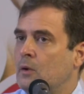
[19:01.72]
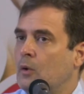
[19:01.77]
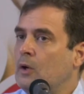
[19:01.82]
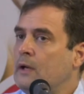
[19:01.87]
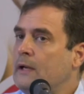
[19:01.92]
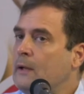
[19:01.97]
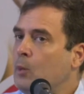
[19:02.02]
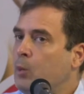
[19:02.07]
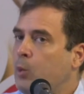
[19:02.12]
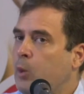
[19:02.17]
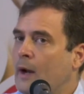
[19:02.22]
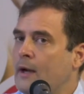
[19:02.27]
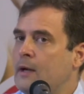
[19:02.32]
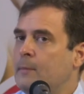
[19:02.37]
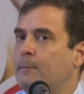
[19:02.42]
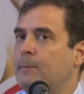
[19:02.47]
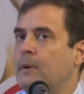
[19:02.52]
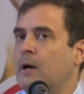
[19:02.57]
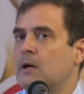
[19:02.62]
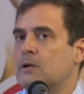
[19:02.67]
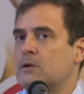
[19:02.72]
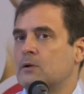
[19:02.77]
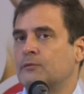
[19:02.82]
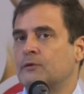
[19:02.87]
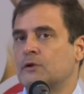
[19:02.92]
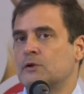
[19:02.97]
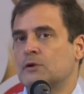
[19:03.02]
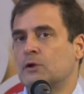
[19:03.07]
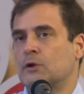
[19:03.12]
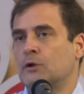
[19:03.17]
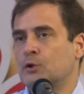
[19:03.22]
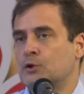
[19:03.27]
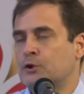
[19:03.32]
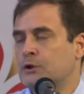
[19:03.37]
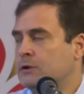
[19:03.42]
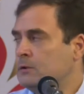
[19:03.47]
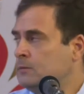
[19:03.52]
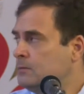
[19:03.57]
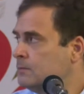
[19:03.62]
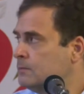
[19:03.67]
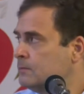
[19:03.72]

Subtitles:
only one part of the solution.